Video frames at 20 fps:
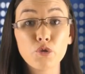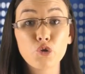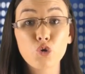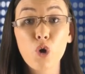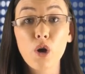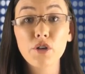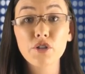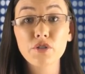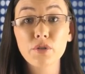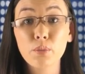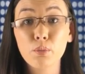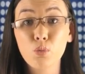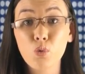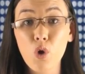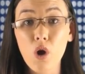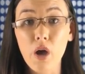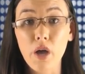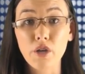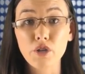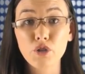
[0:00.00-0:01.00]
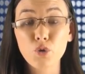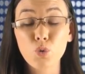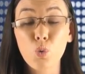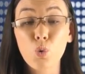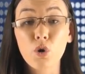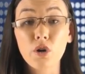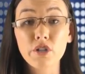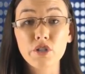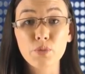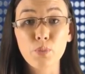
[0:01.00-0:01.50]
struck some brush
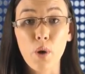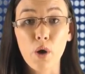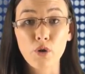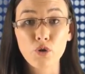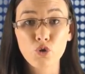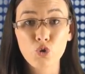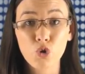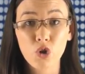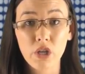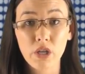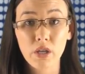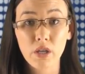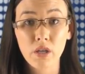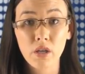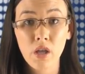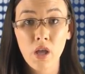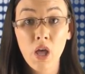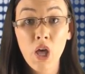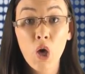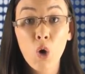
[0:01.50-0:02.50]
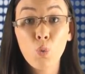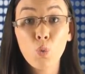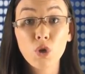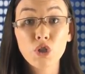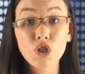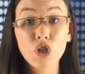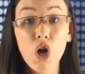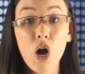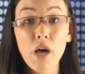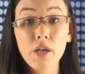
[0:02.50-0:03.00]
or a small tree,
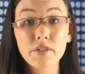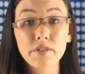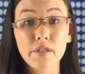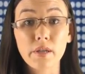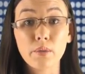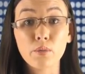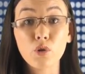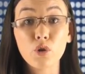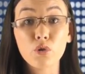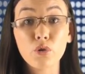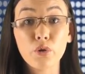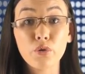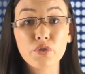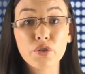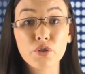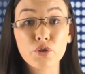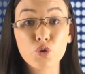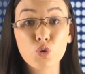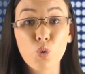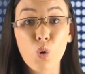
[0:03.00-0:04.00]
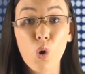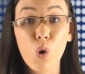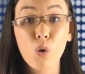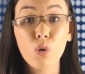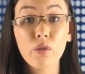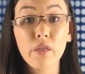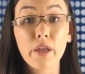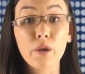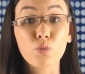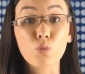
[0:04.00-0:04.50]
which caused him to lose
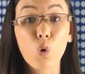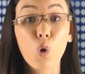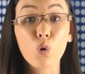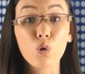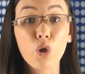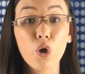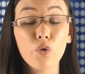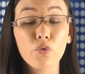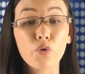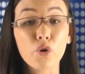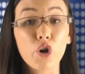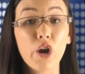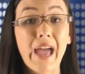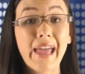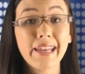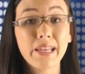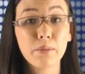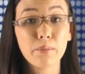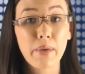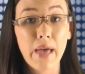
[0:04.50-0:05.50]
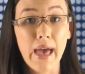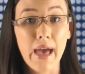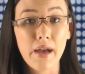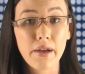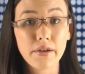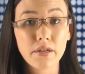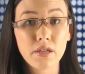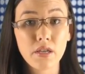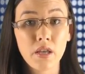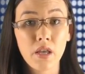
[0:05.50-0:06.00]
control and roll over at
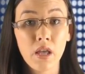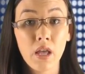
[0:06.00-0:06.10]
impact.